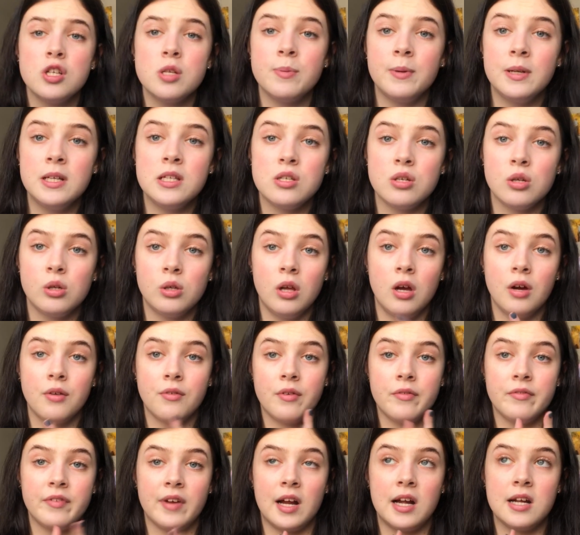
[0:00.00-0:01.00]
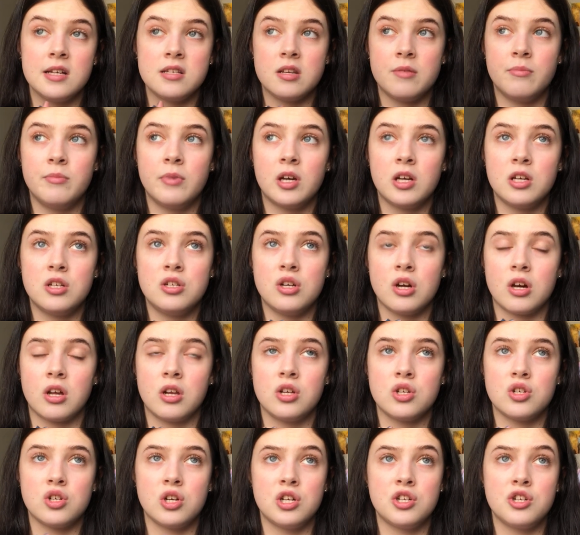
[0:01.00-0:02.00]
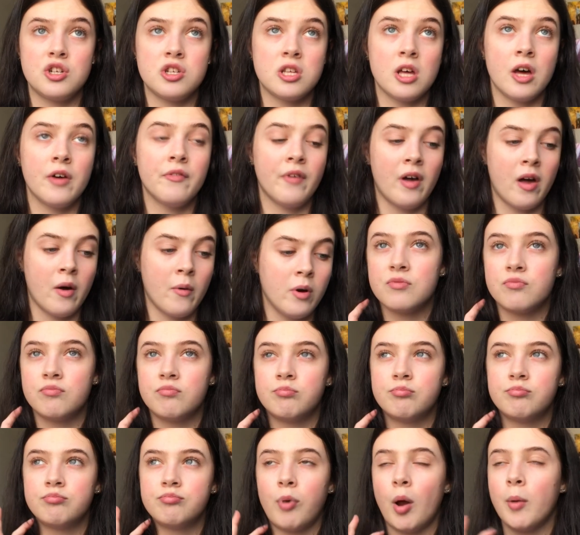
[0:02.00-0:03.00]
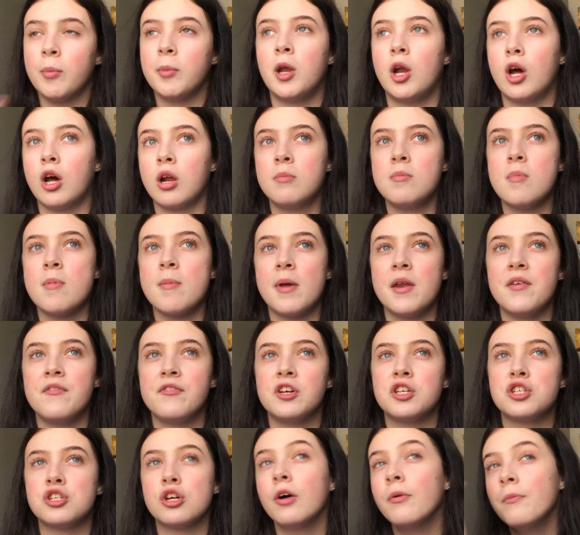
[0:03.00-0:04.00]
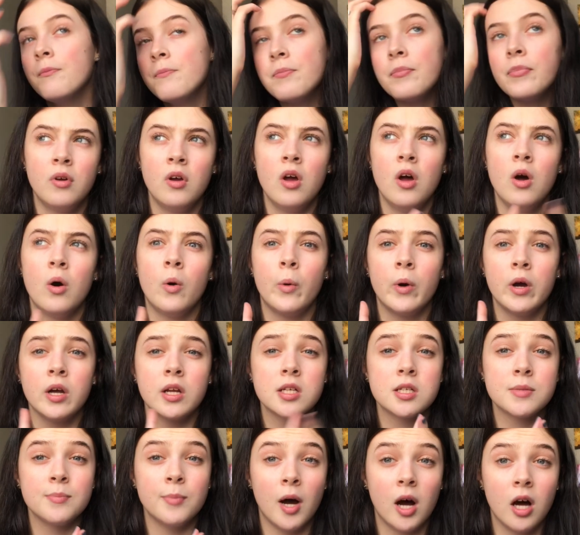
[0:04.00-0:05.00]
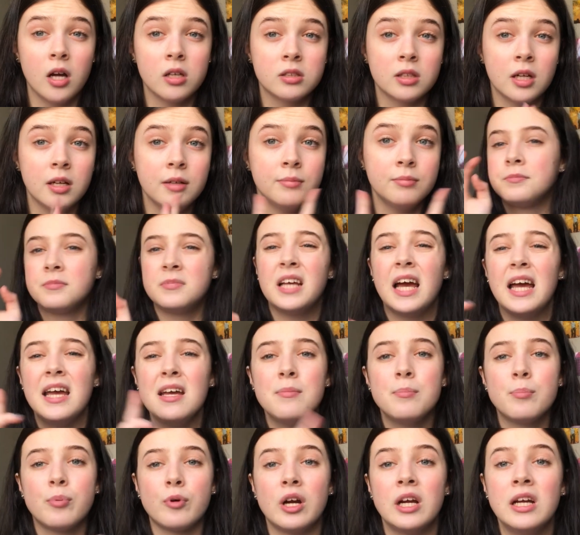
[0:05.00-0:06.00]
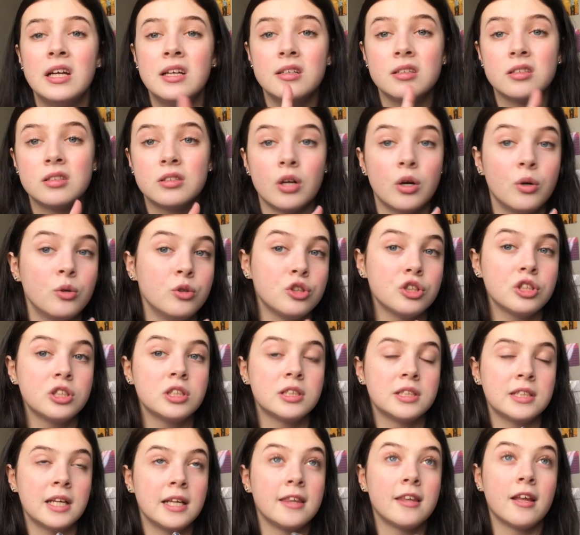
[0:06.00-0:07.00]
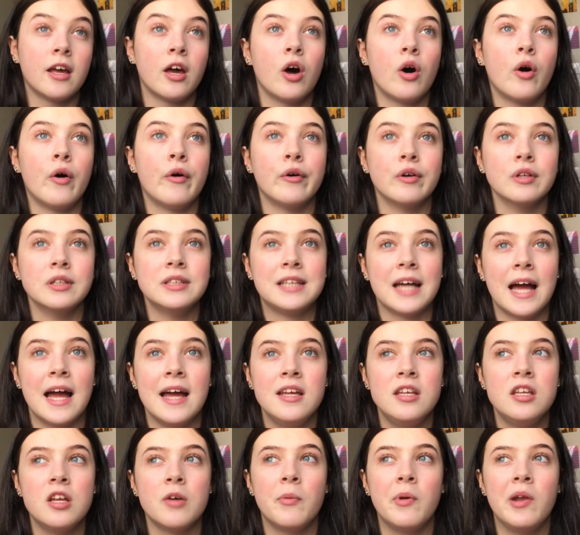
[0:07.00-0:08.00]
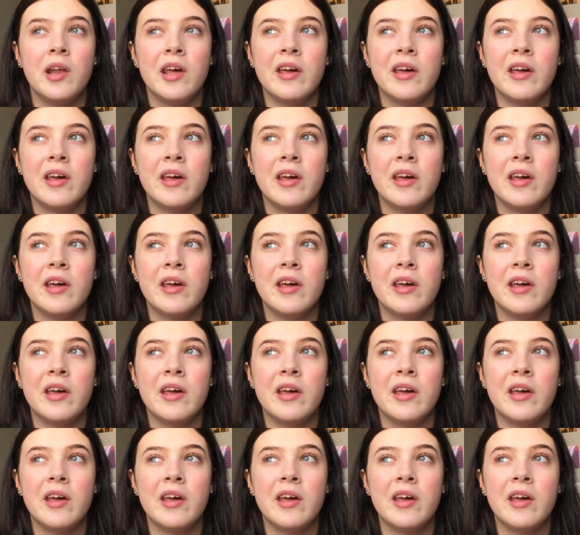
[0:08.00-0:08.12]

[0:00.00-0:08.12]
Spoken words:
spend too long revising because you're going to stress yourself out. Probably not going to be beneficial. Work smarter. Take breaks. Don't just sit there all day doing it.